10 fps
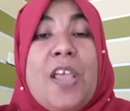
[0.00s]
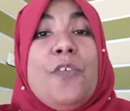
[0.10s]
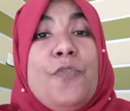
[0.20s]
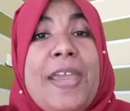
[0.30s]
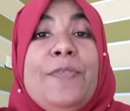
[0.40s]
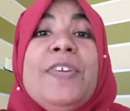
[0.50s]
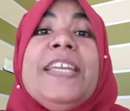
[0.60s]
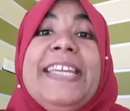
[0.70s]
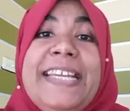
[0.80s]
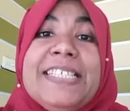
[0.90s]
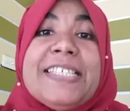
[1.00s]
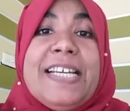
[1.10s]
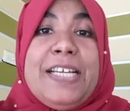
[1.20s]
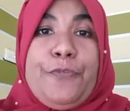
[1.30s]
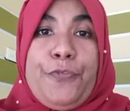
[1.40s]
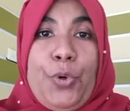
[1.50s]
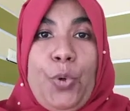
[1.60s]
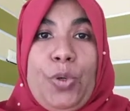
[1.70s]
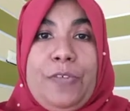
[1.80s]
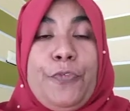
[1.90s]
When we eat a
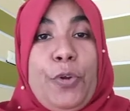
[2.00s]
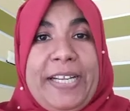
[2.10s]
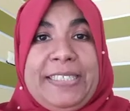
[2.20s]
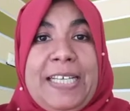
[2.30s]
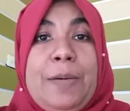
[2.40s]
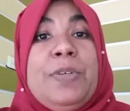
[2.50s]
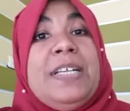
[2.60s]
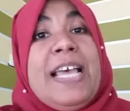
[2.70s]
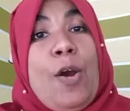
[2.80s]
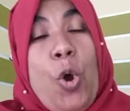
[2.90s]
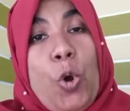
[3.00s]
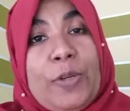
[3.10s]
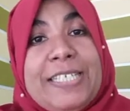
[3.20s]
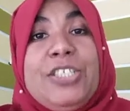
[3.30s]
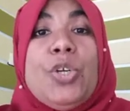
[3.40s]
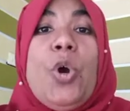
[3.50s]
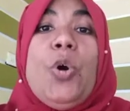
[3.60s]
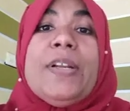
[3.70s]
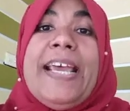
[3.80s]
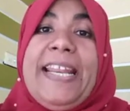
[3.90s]
fruit, for example, orange
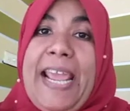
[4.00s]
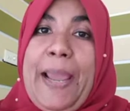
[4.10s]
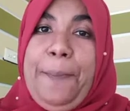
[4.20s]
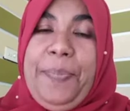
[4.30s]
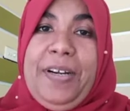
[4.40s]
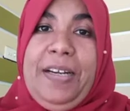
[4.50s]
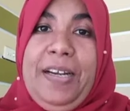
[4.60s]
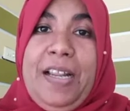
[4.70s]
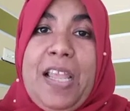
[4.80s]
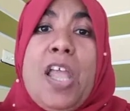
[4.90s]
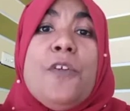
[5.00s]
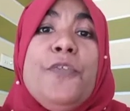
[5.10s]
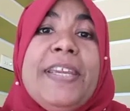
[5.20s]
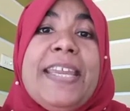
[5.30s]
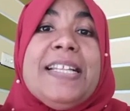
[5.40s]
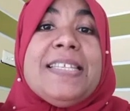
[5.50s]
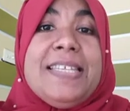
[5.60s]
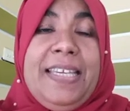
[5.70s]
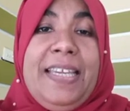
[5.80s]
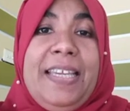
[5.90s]
or an apple, we can
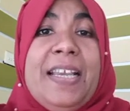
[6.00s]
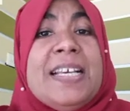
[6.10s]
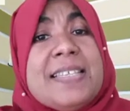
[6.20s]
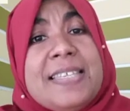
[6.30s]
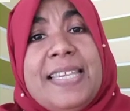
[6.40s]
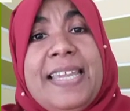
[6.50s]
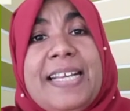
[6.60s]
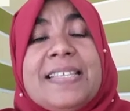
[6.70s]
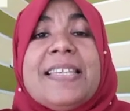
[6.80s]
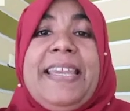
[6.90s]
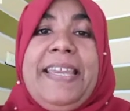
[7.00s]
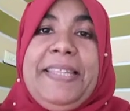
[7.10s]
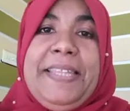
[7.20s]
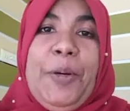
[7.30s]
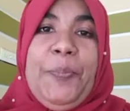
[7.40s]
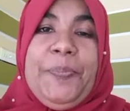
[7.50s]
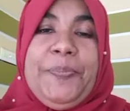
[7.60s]
see seeds in them.